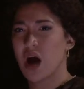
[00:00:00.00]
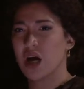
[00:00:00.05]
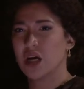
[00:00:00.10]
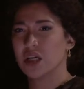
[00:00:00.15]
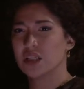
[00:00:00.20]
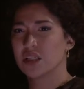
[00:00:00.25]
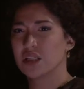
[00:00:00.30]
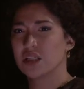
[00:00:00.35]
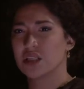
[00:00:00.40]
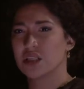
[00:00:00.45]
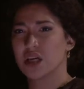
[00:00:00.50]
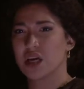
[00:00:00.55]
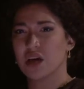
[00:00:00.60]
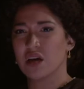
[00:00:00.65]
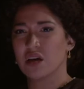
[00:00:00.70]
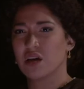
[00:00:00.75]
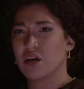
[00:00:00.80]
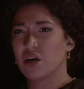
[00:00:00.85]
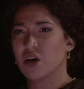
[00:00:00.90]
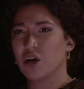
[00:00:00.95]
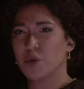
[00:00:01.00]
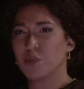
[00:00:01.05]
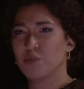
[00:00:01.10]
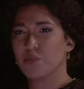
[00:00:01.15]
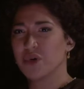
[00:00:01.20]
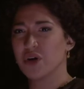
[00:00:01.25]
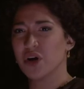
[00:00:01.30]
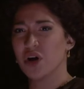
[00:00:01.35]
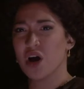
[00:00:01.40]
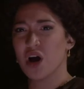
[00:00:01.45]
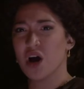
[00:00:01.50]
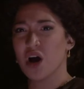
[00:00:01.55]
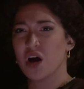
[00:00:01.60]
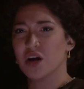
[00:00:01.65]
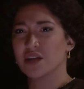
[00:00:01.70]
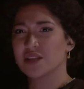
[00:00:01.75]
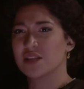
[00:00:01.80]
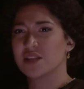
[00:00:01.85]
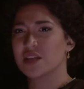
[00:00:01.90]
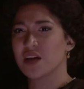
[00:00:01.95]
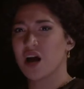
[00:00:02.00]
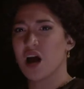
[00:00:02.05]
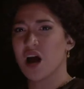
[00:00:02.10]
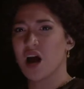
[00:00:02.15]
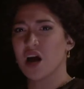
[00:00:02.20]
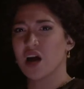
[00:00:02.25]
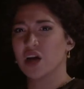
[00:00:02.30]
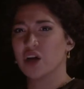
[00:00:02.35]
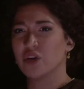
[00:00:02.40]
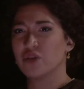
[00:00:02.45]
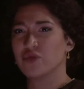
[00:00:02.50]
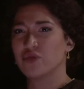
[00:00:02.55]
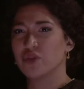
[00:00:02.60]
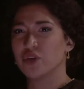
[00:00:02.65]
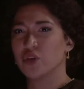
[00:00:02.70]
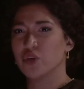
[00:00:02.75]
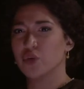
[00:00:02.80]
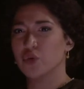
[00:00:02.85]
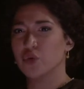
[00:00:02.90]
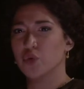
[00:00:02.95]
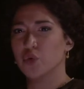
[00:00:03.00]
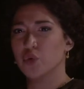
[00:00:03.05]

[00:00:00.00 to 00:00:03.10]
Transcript: to take a bird's eye view.